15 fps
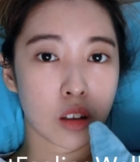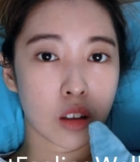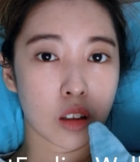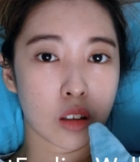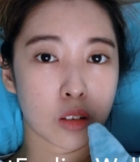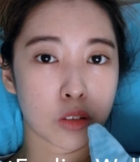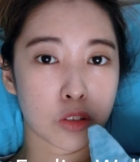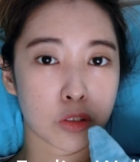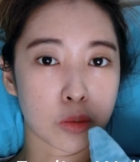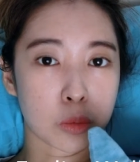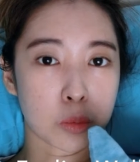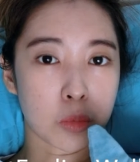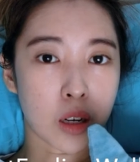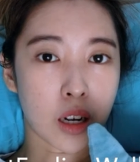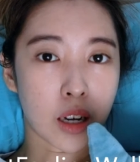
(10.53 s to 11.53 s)
of
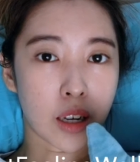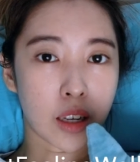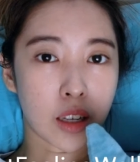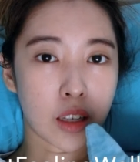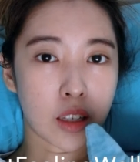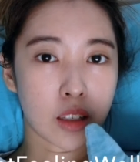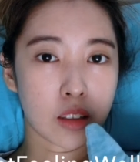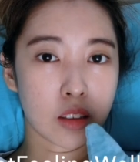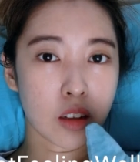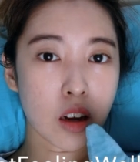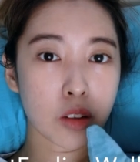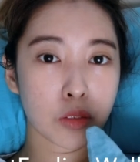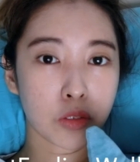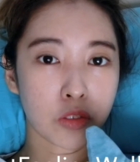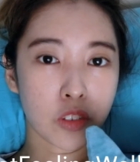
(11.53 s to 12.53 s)
my
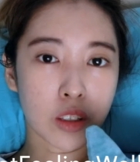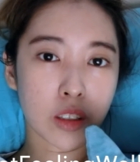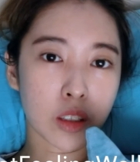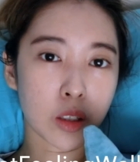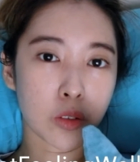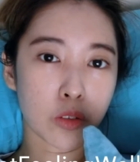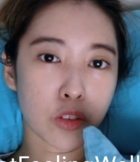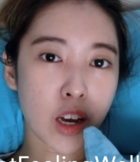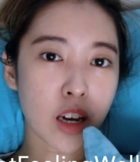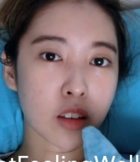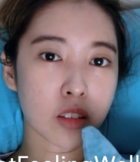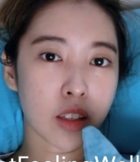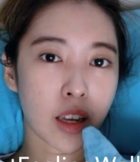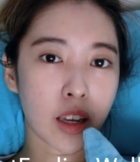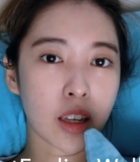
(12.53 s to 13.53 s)
not feeling well
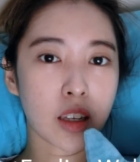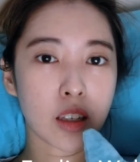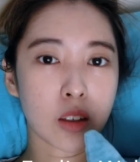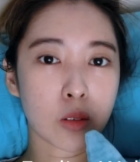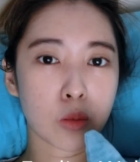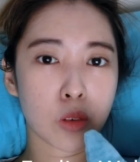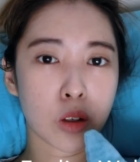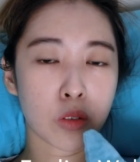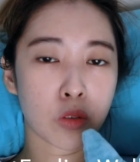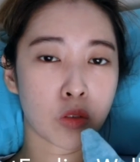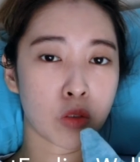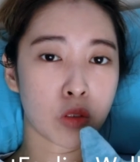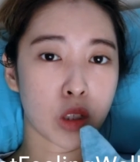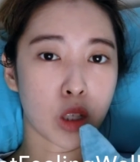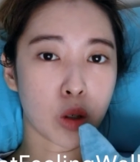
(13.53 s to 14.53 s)
day with
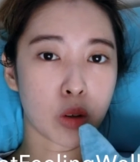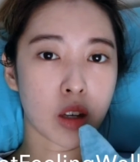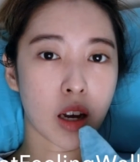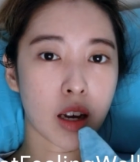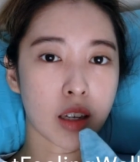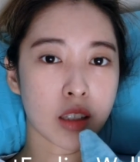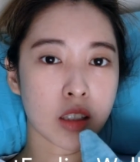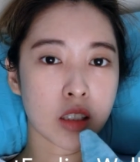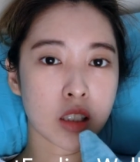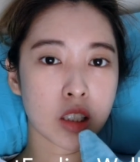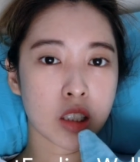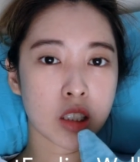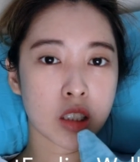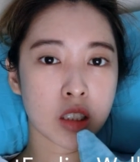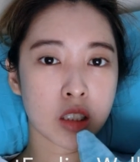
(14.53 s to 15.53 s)
you
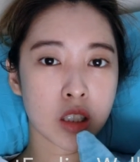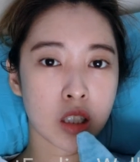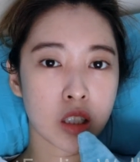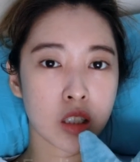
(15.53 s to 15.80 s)
guys.